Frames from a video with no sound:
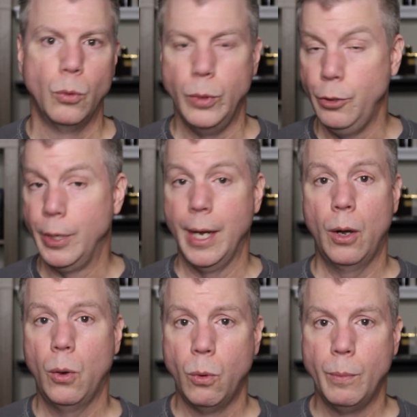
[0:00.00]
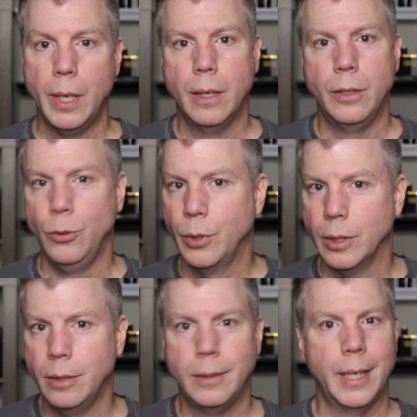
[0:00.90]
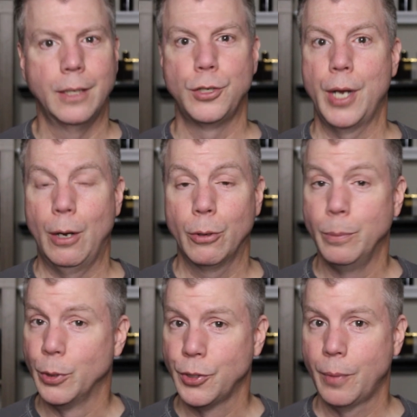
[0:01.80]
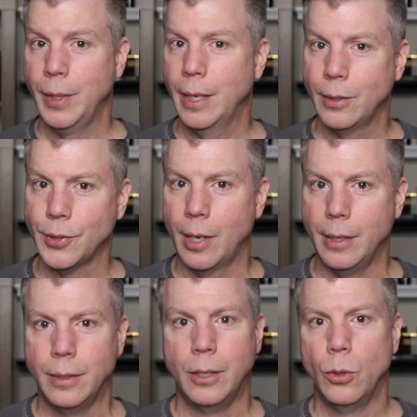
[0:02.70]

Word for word: when you get home, you can take a shower and put something else on,